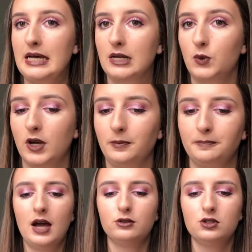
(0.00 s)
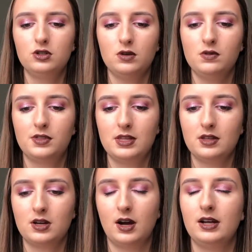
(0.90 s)
I don't know. I also don't think
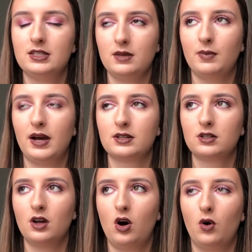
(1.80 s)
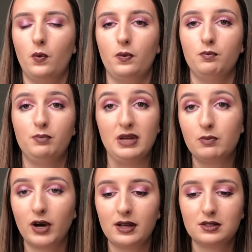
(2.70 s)
that Kylie's impact on big
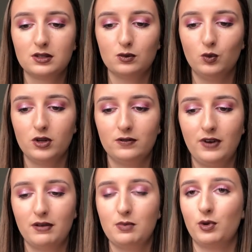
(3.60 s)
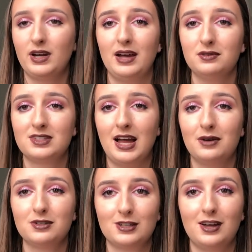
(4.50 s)
brands was very pronounced
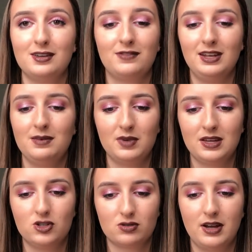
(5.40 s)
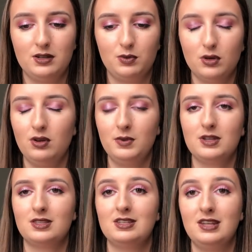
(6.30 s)
outside of the lip kit trend purely
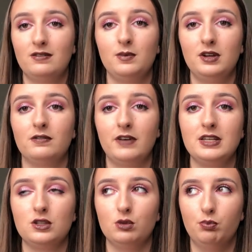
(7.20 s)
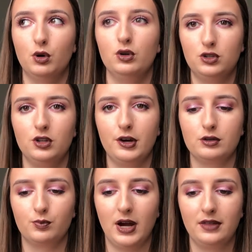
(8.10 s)
because there's never been a face to put to
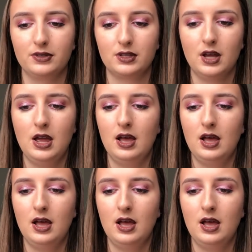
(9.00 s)
those brands.